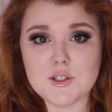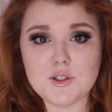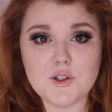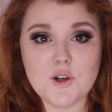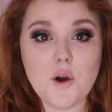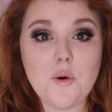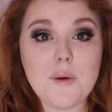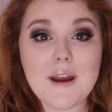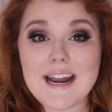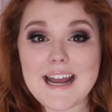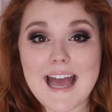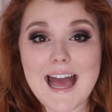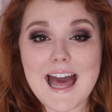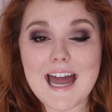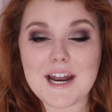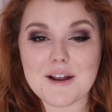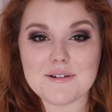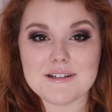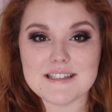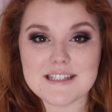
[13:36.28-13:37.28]
go right
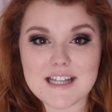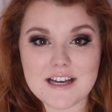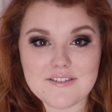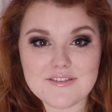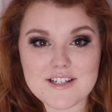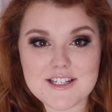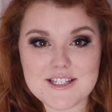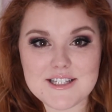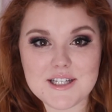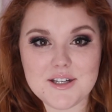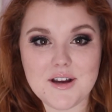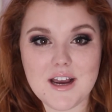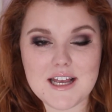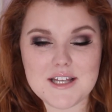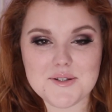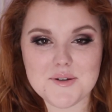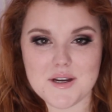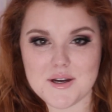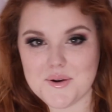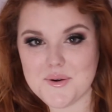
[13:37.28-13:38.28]
ahead. I would love to see you
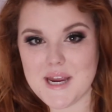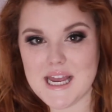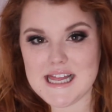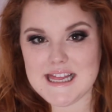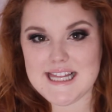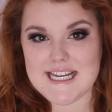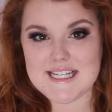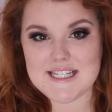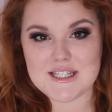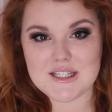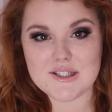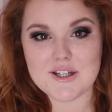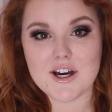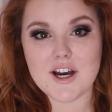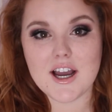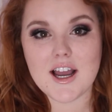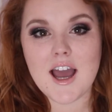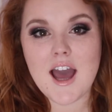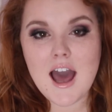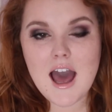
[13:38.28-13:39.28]
guys recreate this
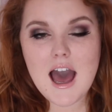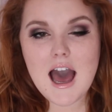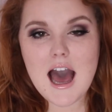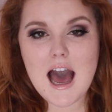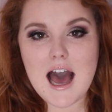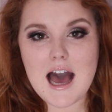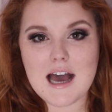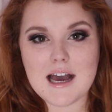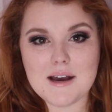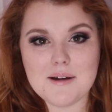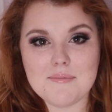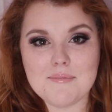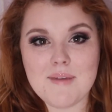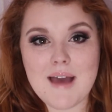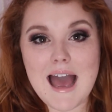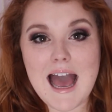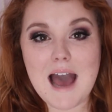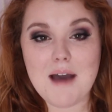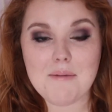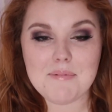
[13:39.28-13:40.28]
look.
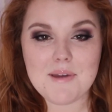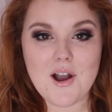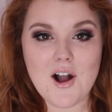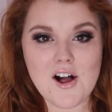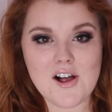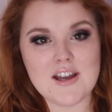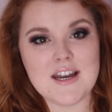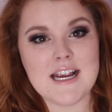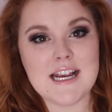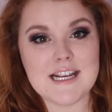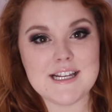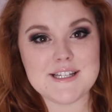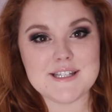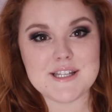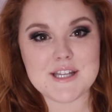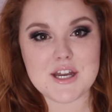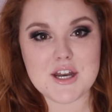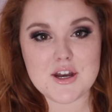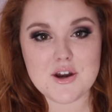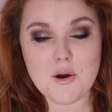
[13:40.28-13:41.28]
Happy
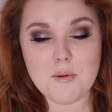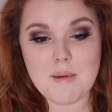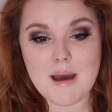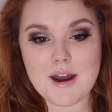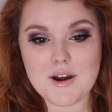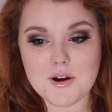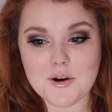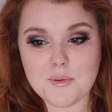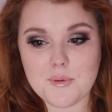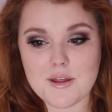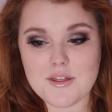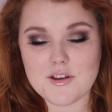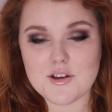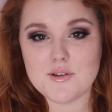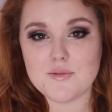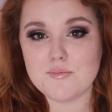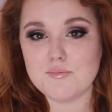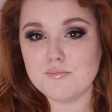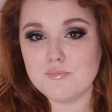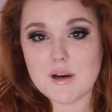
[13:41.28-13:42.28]
holidays, no matter
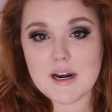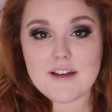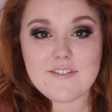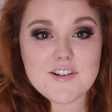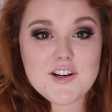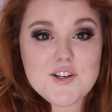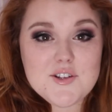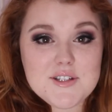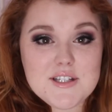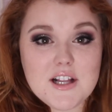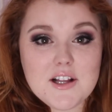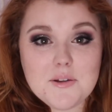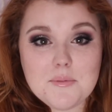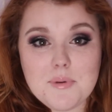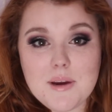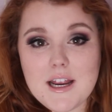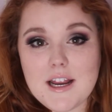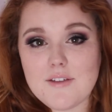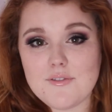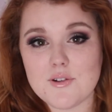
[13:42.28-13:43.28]
whatever you
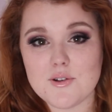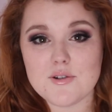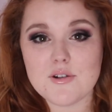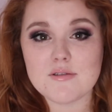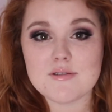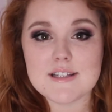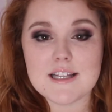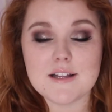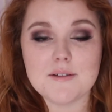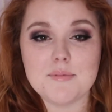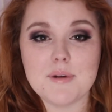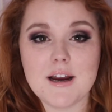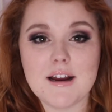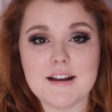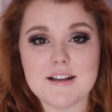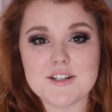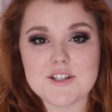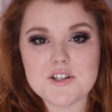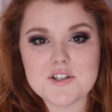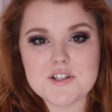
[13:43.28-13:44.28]
celebrate. If you don't
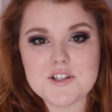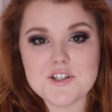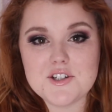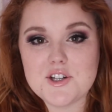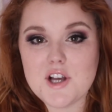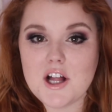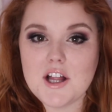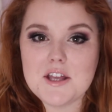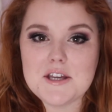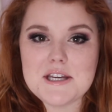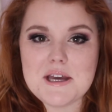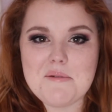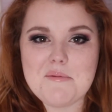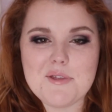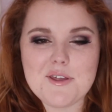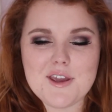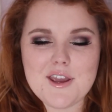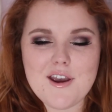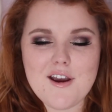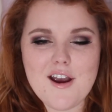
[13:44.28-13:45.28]
celebrate, it's just a jolly time of
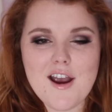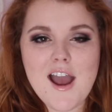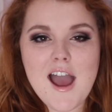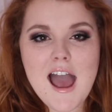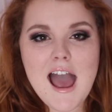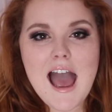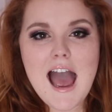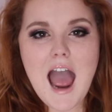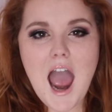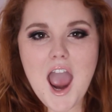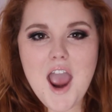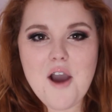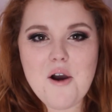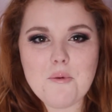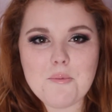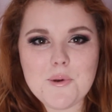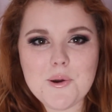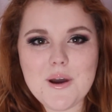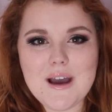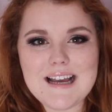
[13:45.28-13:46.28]
the year. I
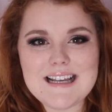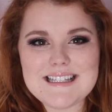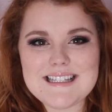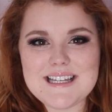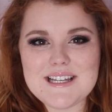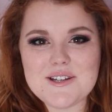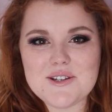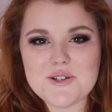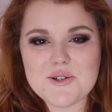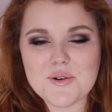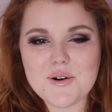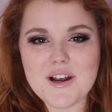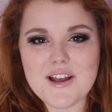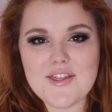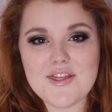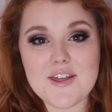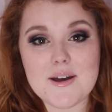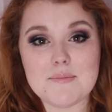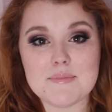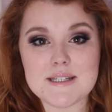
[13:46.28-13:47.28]
hope you guys
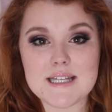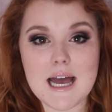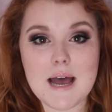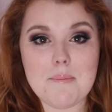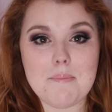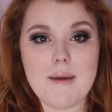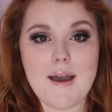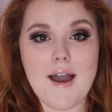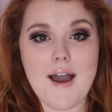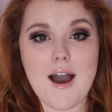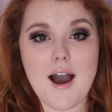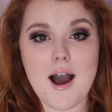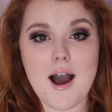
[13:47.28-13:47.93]
enjoyed. Thumbs up